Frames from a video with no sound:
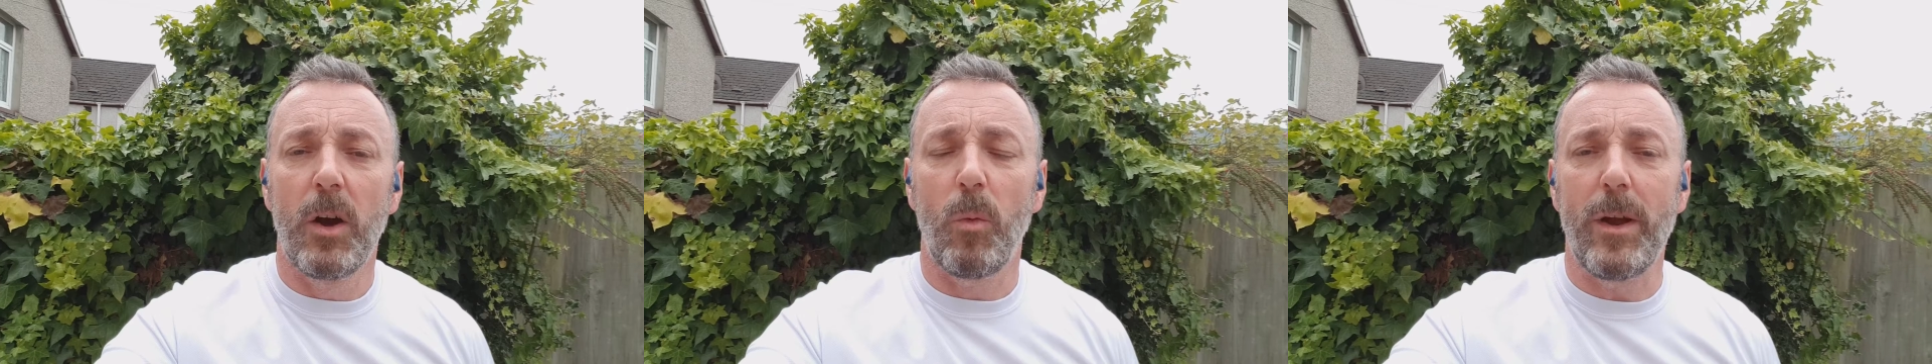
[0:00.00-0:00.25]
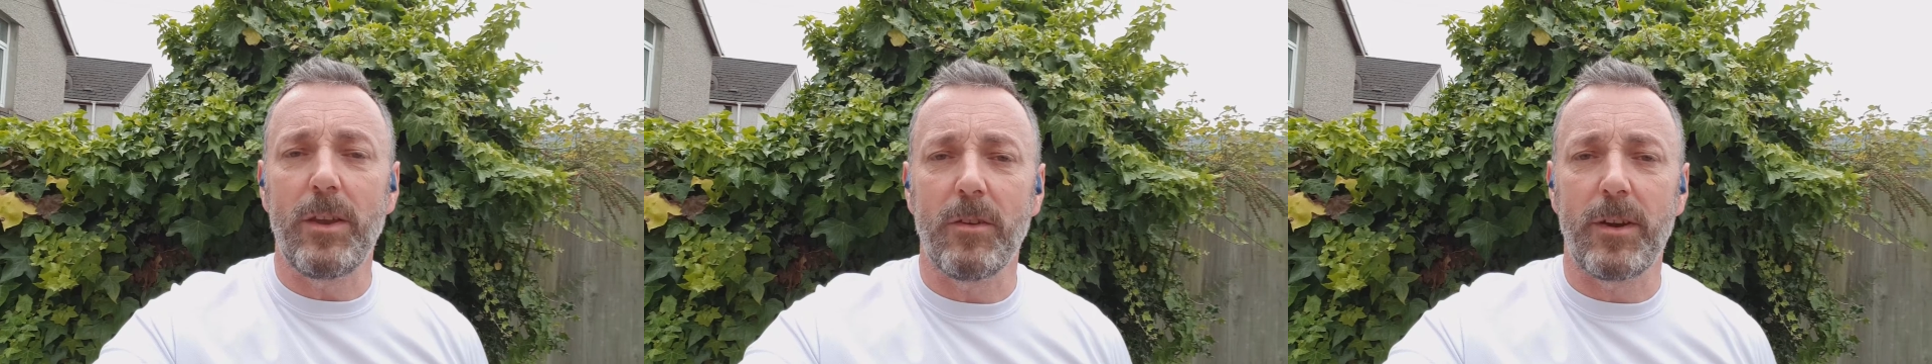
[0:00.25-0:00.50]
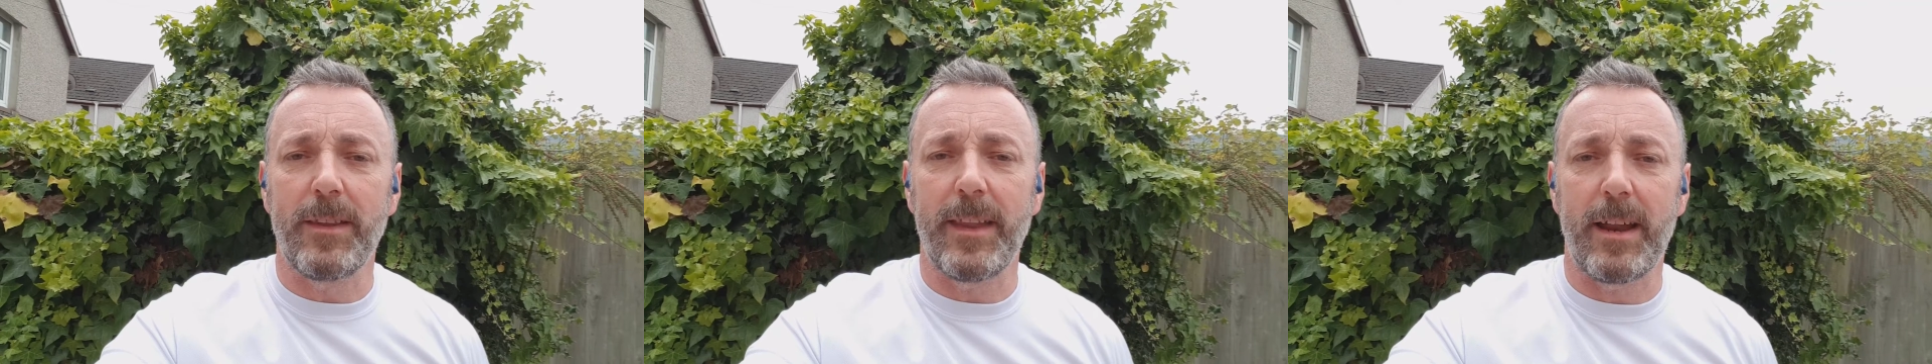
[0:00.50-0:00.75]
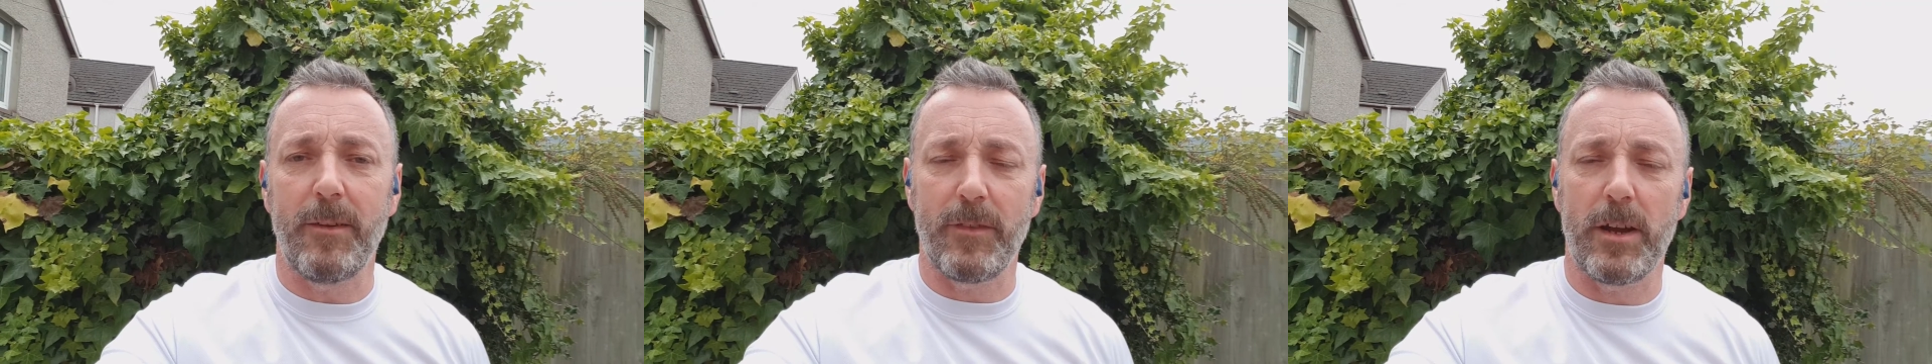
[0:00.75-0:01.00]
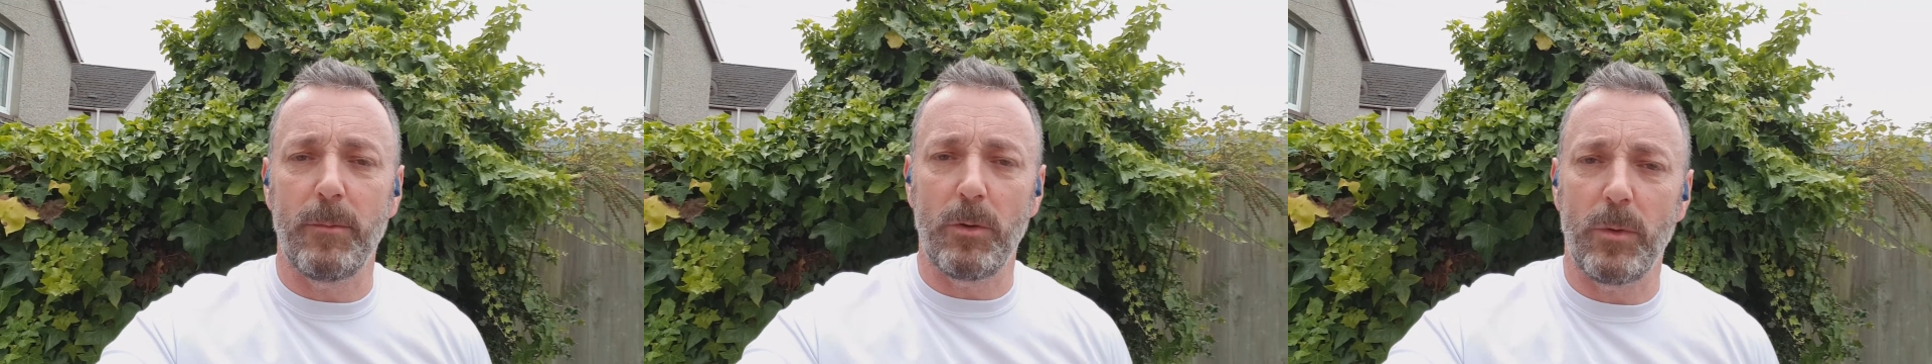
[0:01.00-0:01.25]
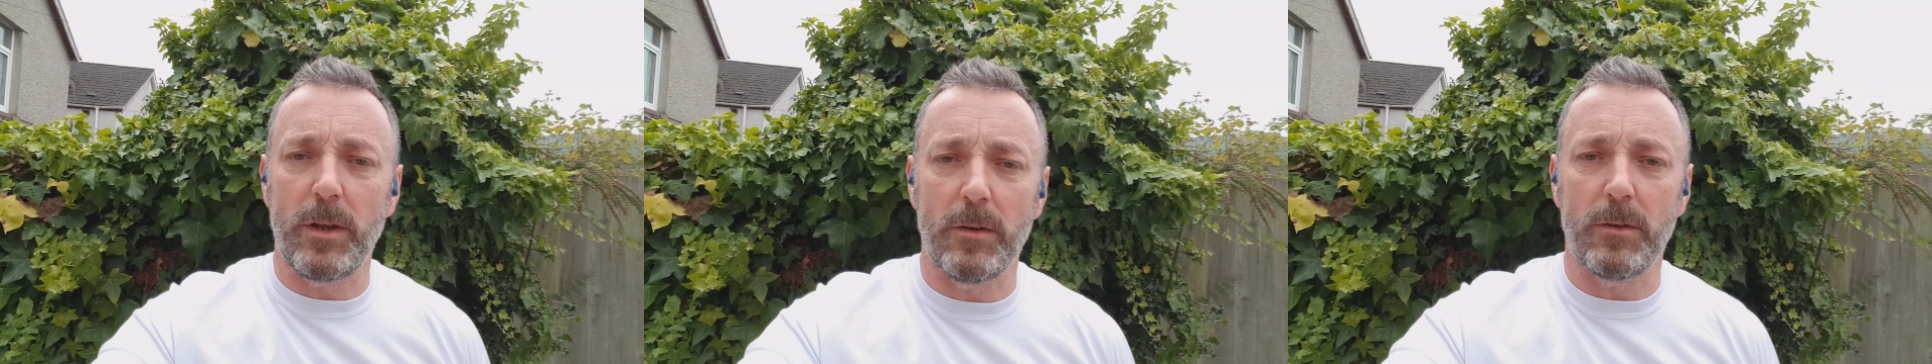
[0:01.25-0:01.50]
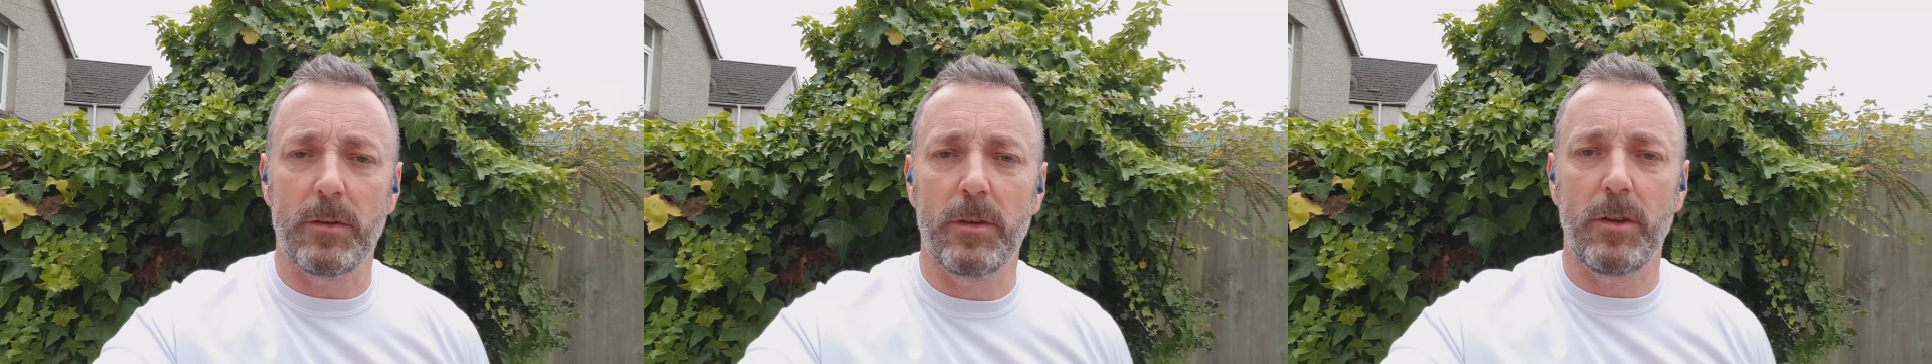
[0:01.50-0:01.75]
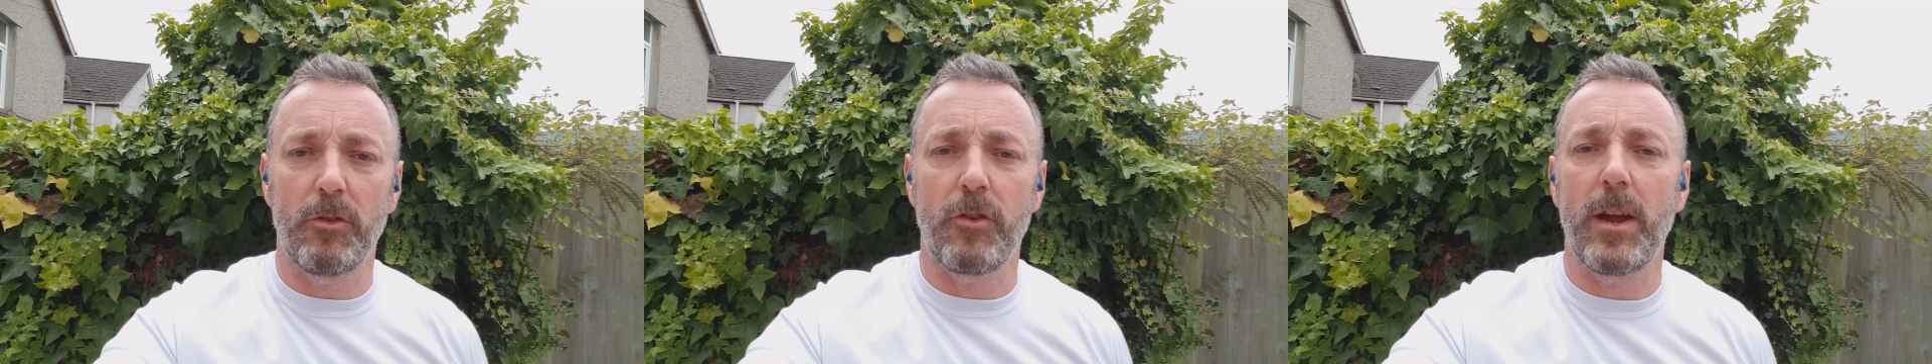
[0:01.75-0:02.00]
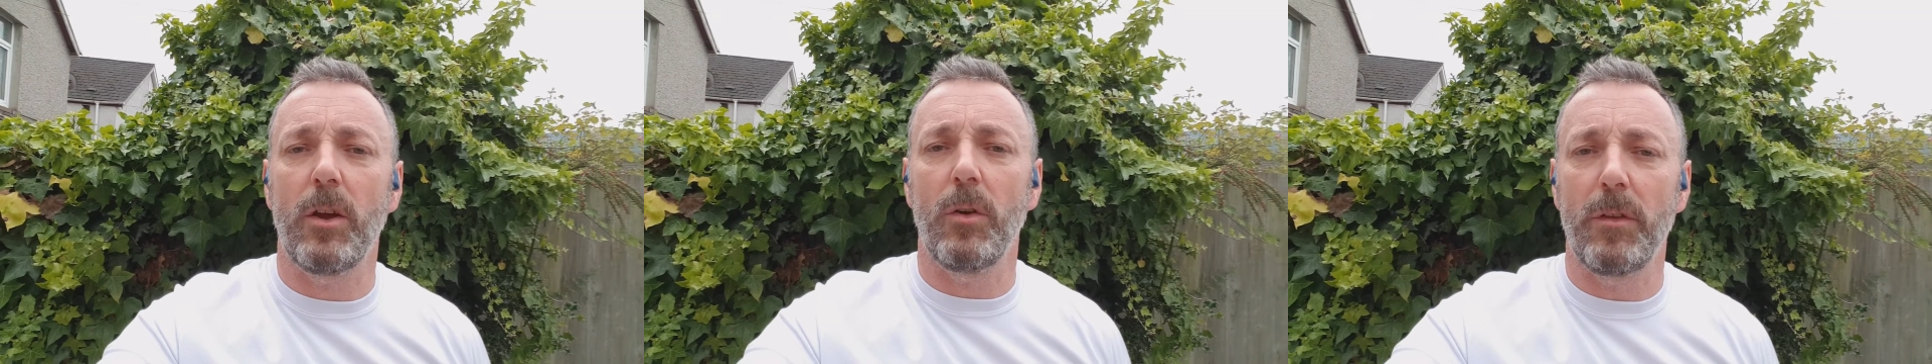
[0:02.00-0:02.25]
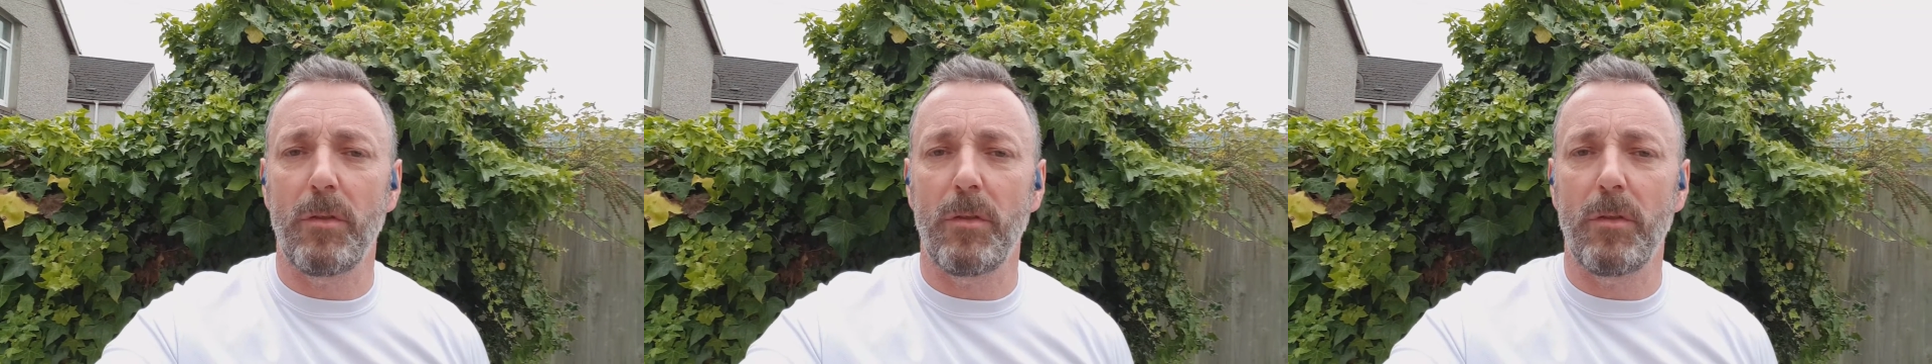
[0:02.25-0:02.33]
when you're in that environment where you're trying on